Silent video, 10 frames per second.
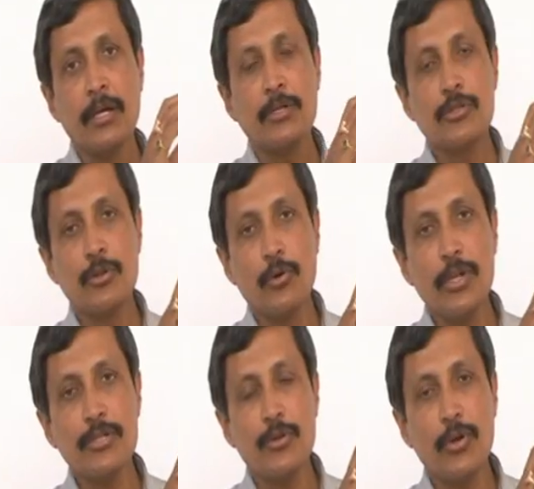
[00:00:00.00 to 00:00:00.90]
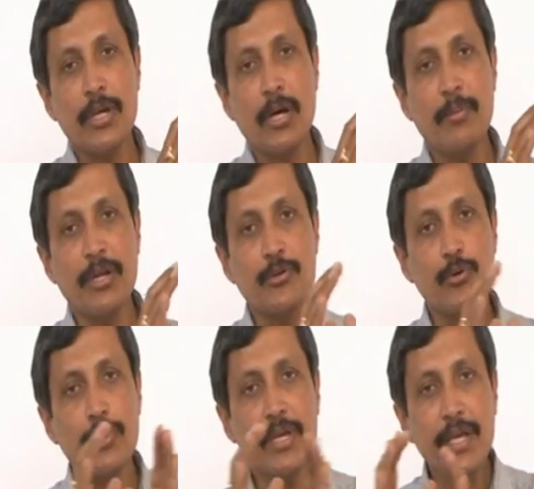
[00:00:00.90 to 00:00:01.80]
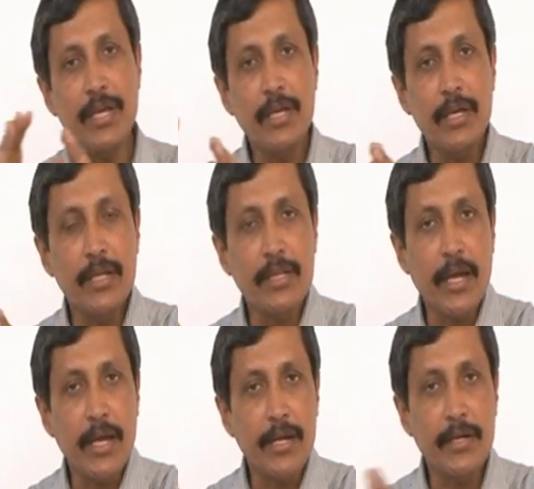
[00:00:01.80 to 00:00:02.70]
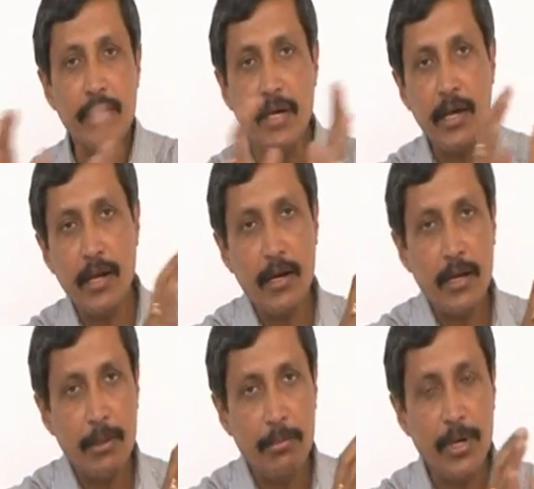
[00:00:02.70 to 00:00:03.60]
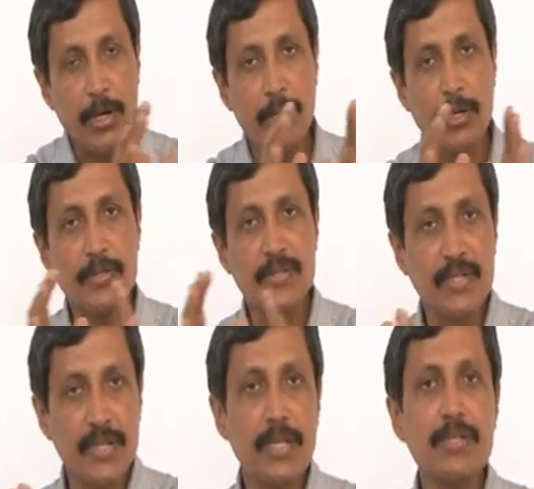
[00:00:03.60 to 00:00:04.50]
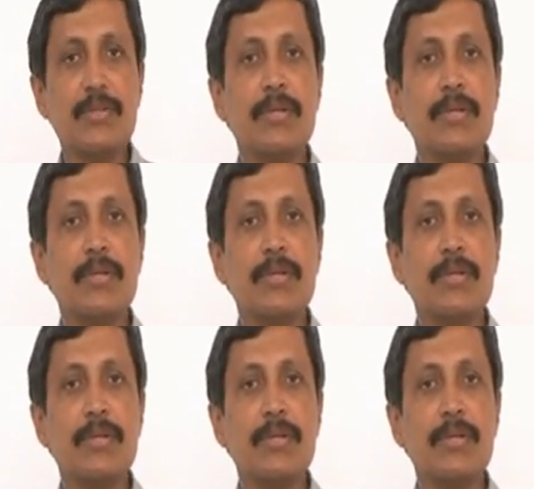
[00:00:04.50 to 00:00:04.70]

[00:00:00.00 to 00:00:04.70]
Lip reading: slowly coming to E in the entire series,